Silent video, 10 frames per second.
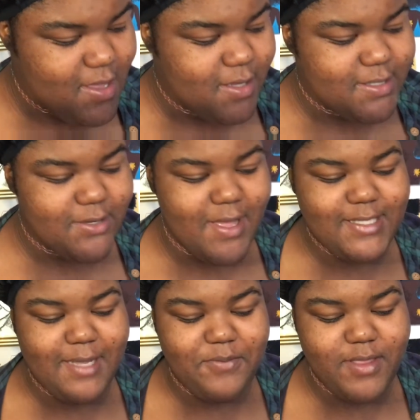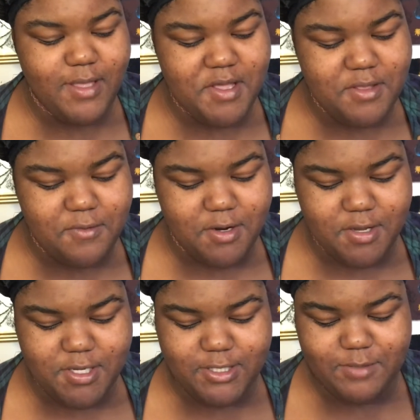So as I put the other one
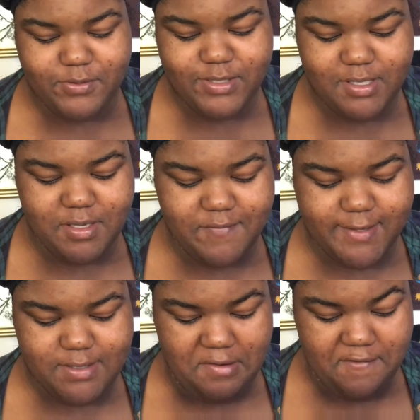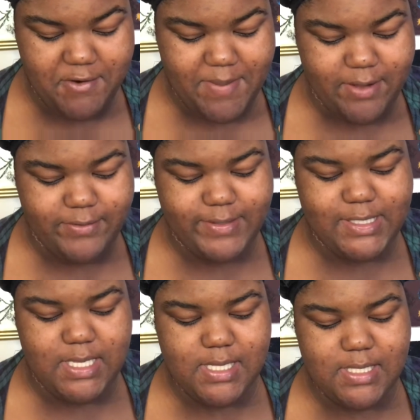on, you're supposed to leave this on for about
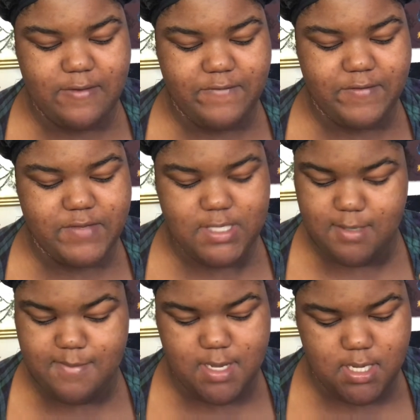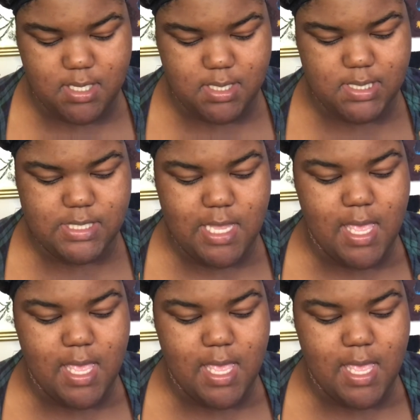10 to 15 minutes.